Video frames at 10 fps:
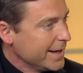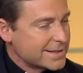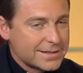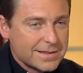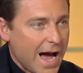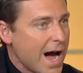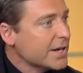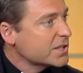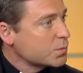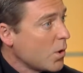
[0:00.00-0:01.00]
It's the
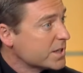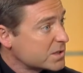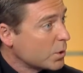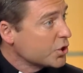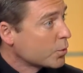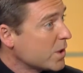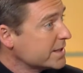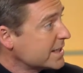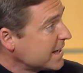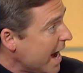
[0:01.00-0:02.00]
highest one. It's the one you're
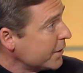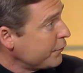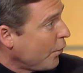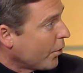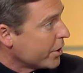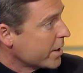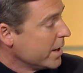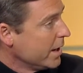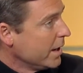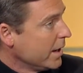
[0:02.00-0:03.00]
willing to die for.
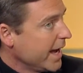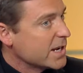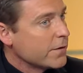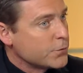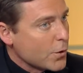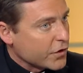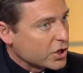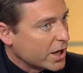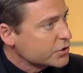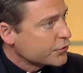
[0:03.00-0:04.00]
And if you have a
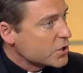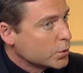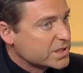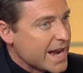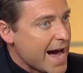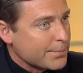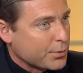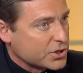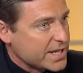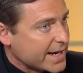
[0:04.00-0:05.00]
country who's not
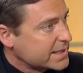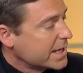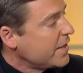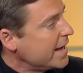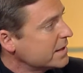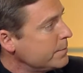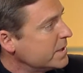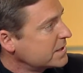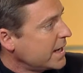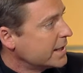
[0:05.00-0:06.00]
protecting that
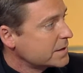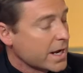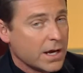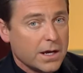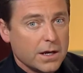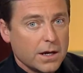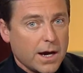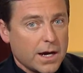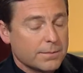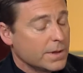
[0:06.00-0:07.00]
litmus test,
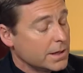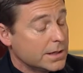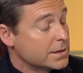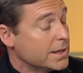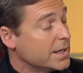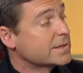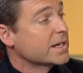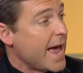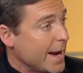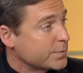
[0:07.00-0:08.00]
it is
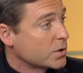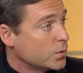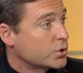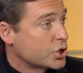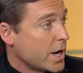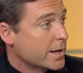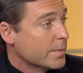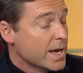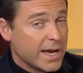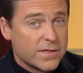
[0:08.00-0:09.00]
an absolute
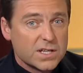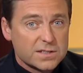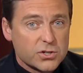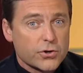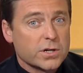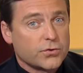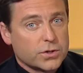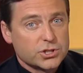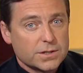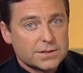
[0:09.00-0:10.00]
shame. And the Assyrian
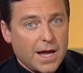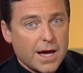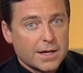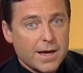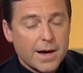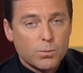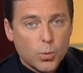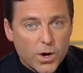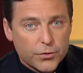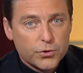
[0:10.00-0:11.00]
Christians,
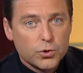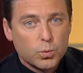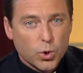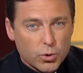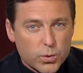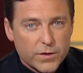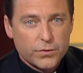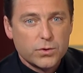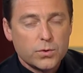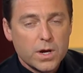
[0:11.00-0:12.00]
I'm with you, we're
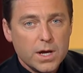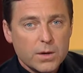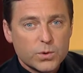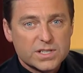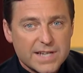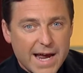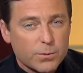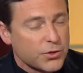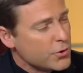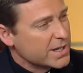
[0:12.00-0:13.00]
with you, we
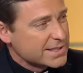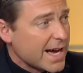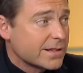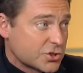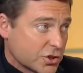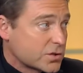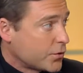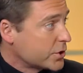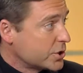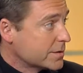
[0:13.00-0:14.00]
stand with you. And it's not just
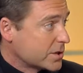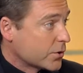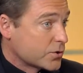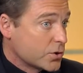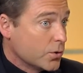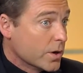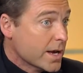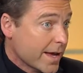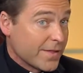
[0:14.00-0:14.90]
Christians here, too.